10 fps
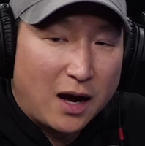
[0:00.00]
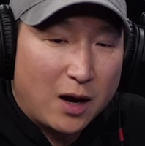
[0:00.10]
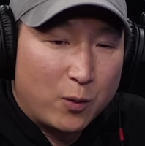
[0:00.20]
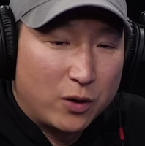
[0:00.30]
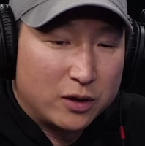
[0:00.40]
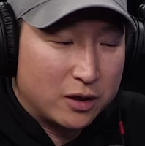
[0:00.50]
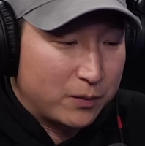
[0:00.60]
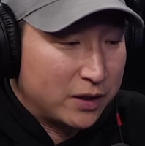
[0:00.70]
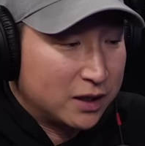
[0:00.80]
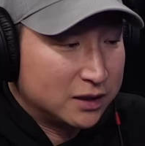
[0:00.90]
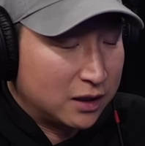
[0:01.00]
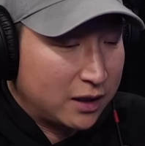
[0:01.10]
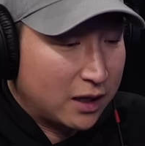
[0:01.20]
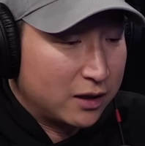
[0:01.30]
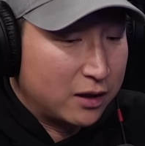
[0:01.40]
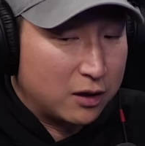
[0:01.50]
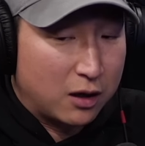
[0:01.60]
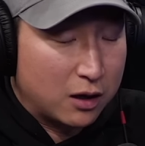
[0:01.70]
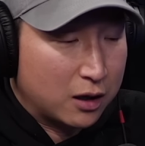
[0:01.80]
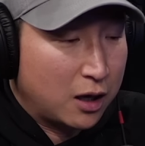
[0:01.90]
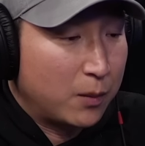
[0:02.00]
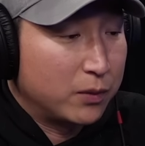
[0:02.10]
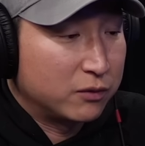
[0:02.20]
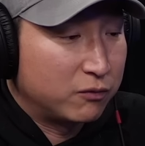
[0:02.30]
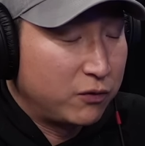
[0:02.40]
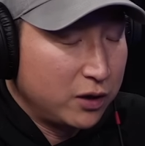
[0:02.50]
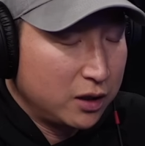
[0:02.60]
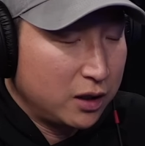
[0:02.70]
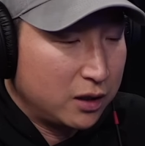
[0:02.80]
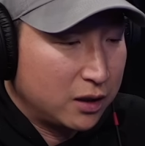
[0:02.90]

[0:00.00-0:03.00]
I wonder, because again, there are a couple really